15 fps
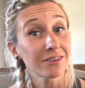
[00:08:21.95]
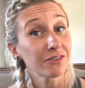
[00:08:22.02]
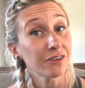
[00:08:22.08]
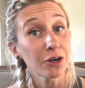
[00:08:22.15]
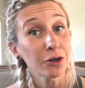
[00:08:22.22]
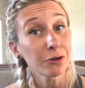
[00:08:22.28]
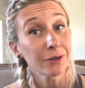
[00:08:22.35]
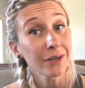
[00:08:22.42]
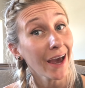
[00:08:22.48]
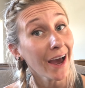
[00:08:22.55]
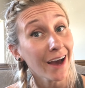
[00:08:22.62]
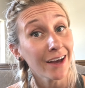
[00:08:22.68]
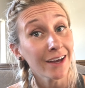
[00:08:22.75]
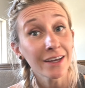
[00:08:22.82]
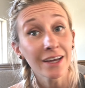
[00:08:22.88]
So yeah,
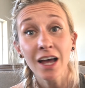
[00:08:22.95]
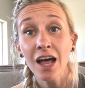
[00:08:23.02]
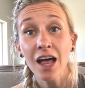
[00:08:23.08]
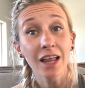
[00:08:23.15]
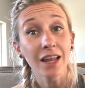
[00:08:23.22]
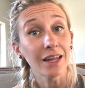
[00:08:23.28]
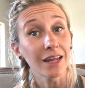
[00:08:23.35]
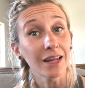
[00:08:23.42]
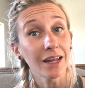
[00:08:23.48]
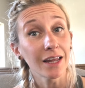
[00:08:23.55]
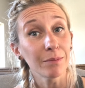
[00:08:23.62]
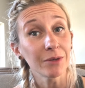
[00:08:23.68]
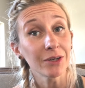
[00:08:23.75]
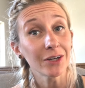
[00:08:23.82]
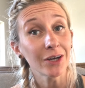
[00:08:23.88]

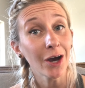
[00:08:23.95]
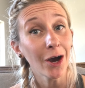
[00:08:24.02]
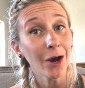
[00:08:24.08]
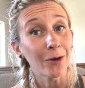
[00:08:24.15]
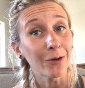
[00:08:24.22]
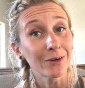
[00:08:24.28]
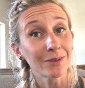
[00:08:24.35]
let me know.